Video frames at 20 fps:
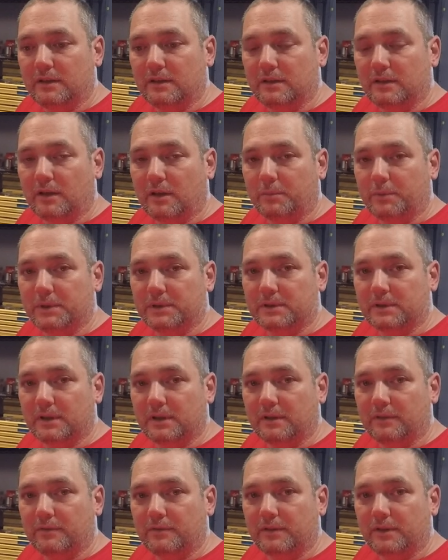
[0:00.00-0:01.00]
Y'all be
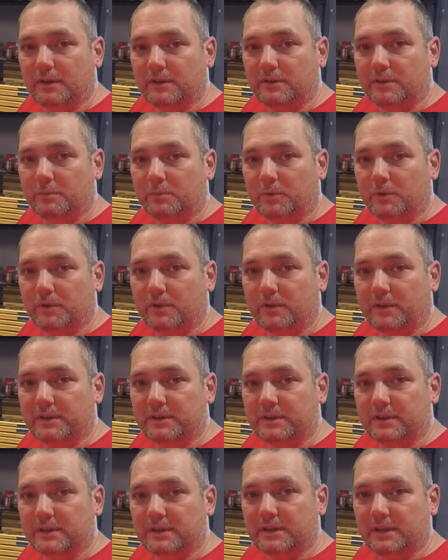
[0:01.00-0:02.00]
safe. Country Boy three
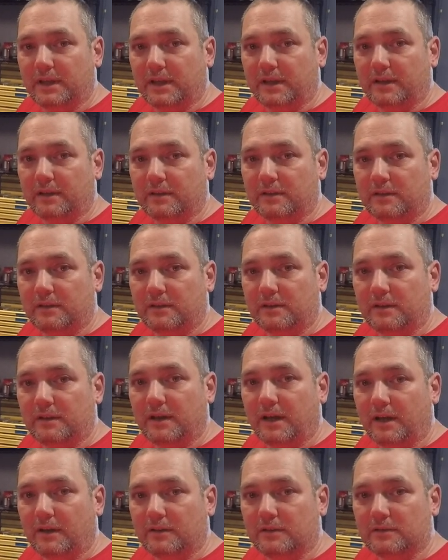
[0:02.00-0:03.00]
sixty Angler
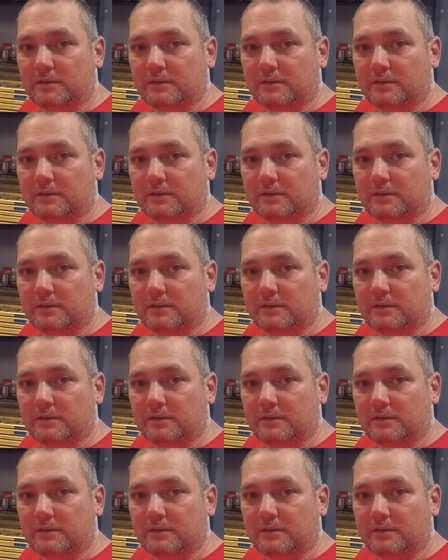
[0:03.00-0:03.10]
out.